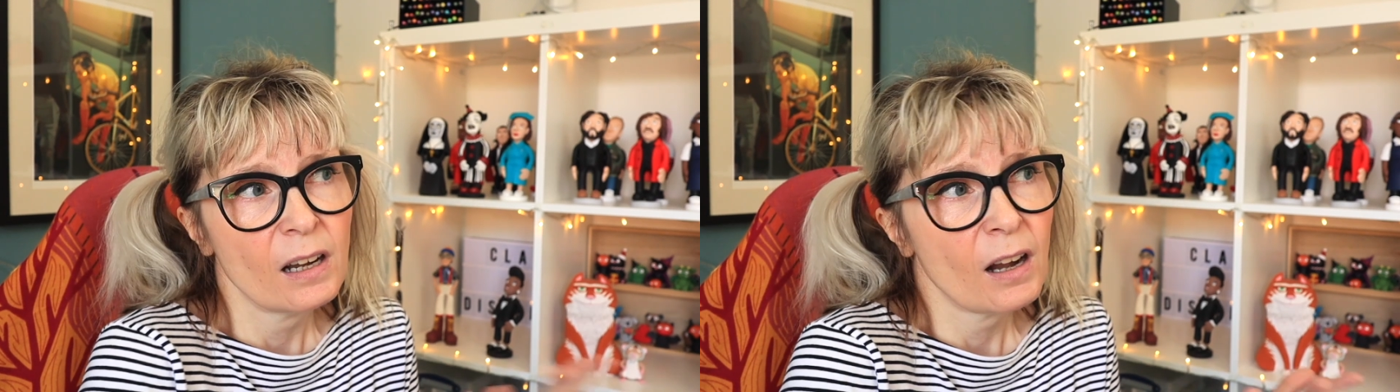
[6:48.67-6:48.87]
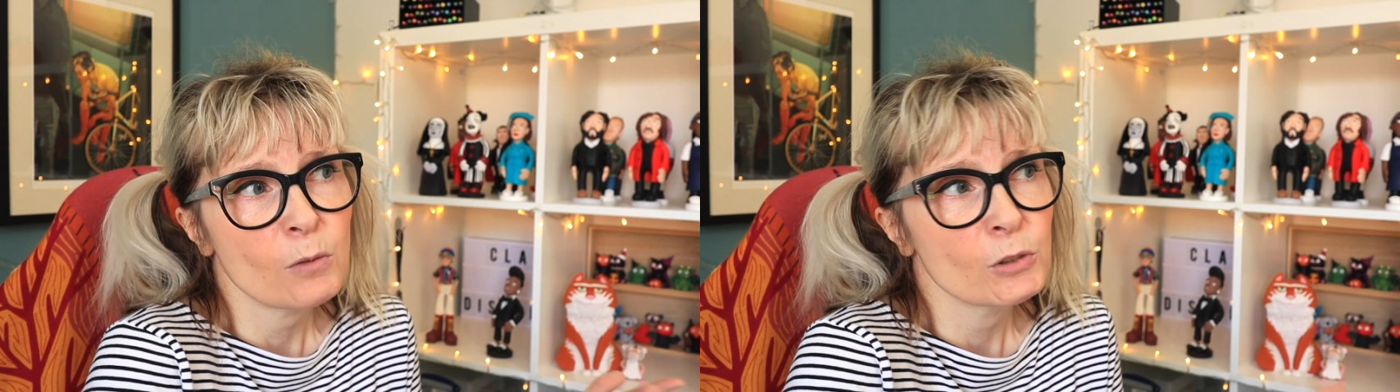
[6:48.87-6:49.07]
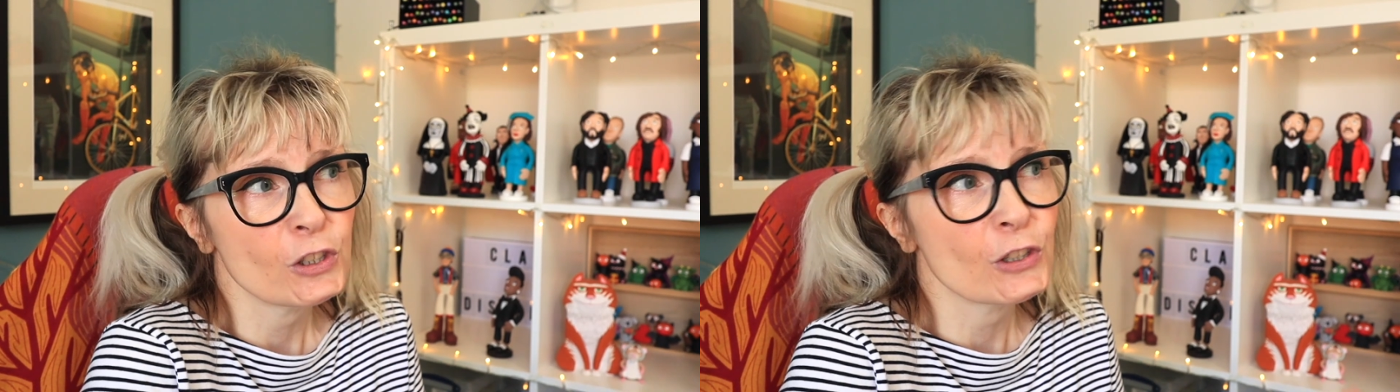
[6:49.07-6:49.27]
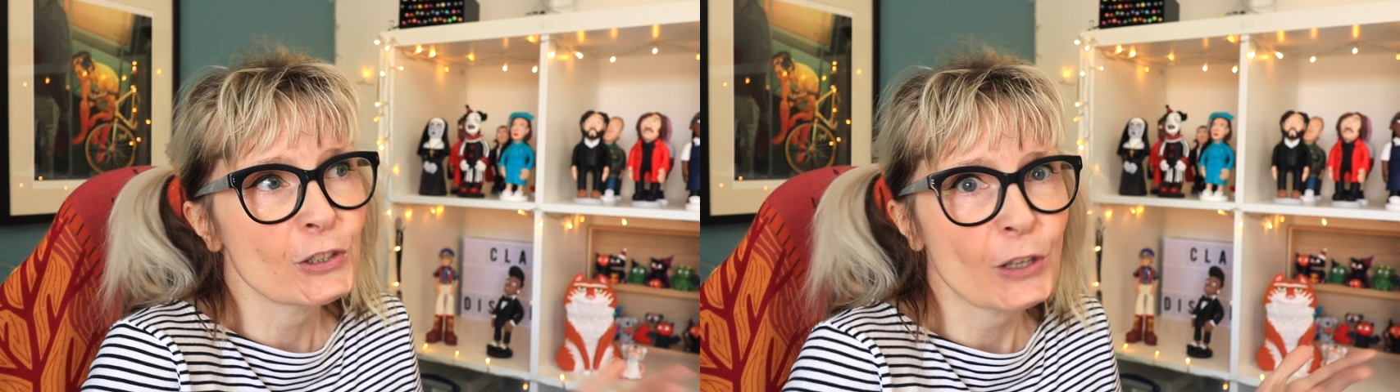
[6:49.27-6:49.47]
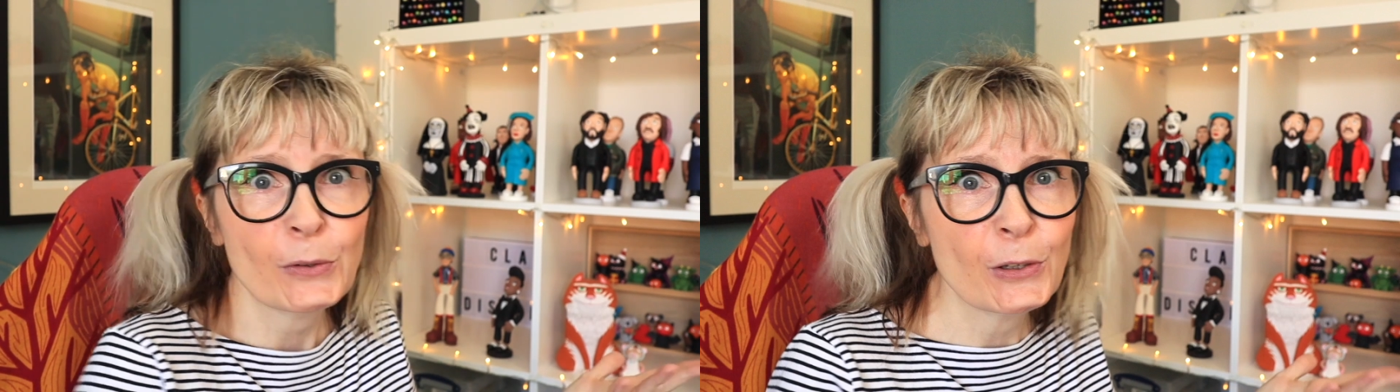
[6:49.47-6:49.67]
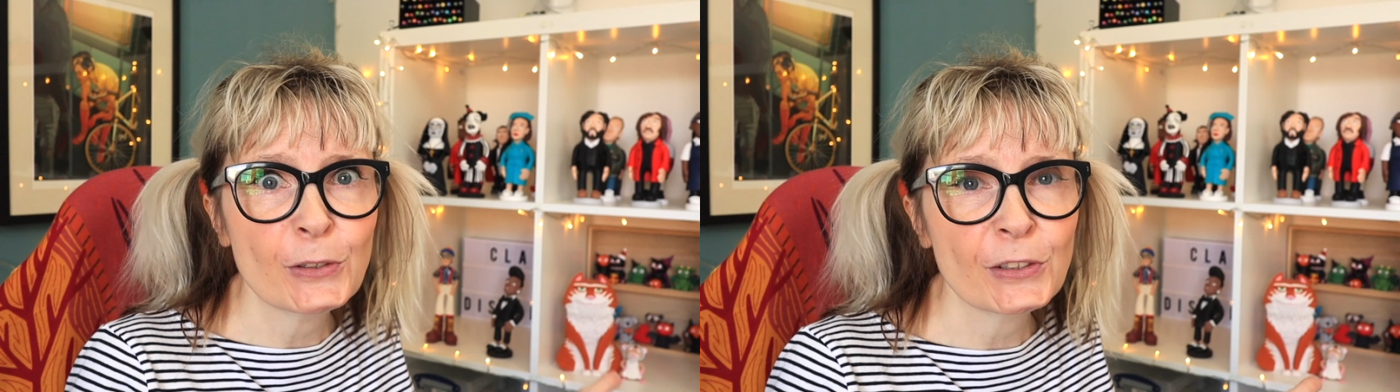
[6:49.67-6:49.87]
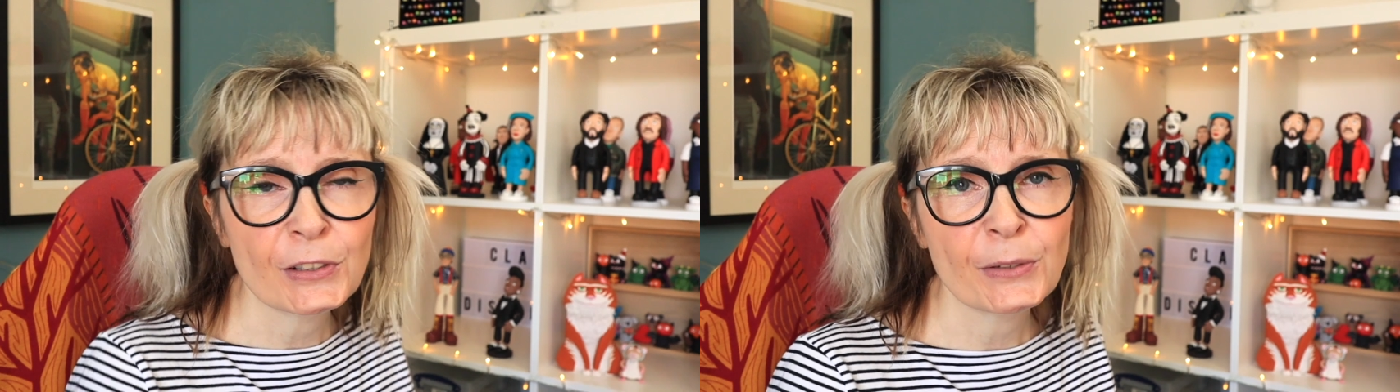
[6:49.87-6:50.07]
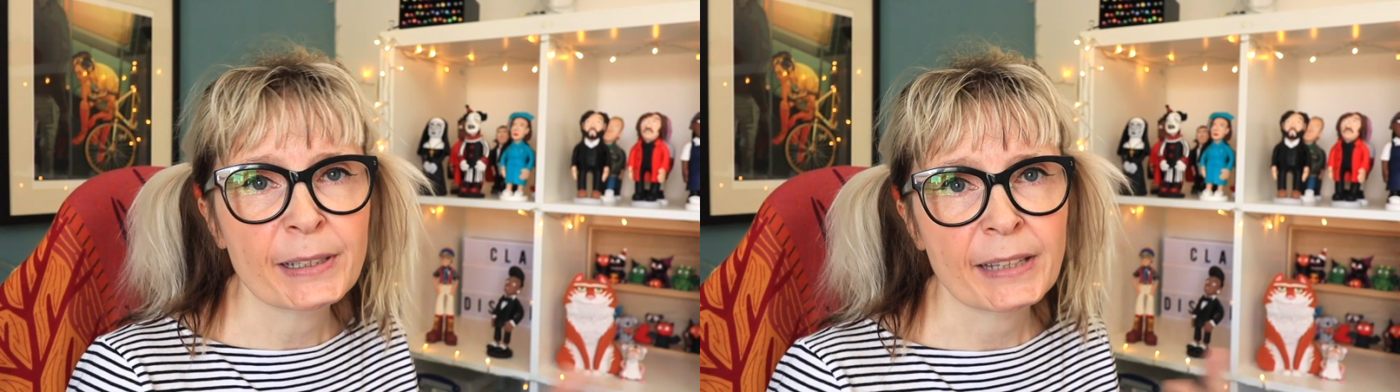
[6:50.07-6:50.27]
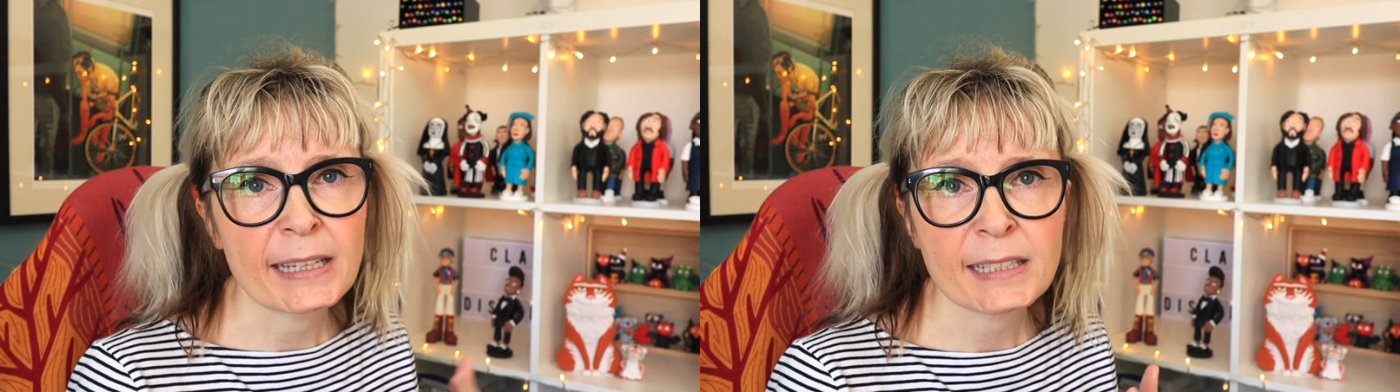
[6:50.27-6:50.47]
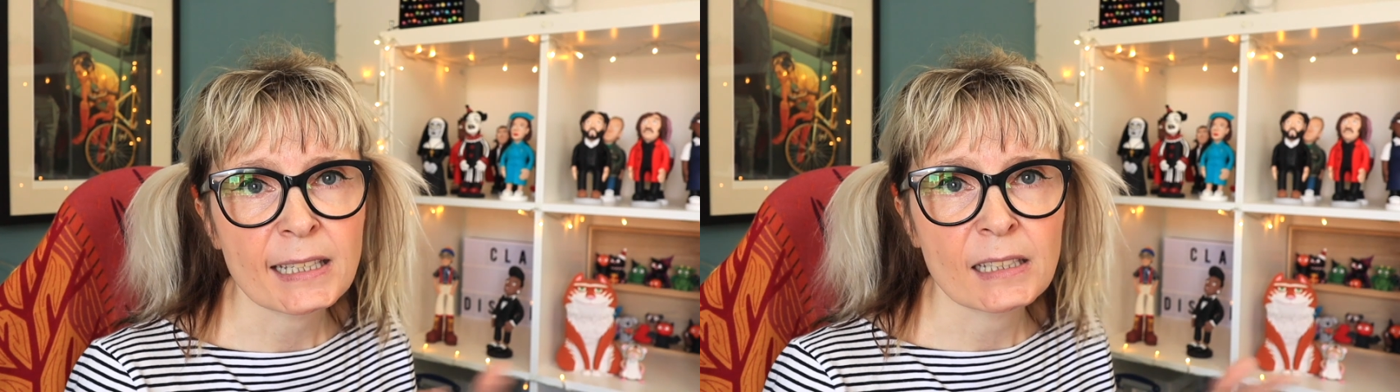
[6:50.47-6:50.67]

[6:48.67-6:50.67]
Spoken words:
I was just so used to doing this,